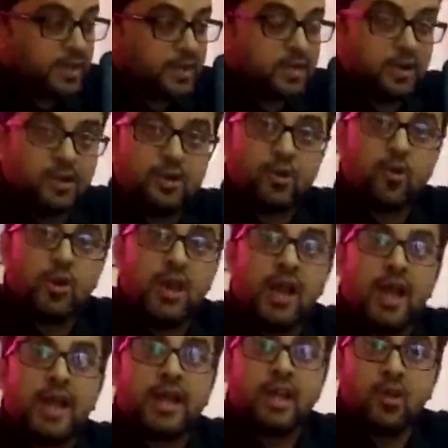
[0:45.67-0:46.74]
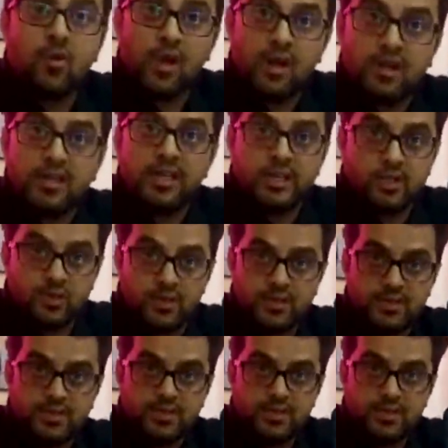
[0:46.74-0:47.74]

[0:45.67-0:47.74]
control and quality assurance.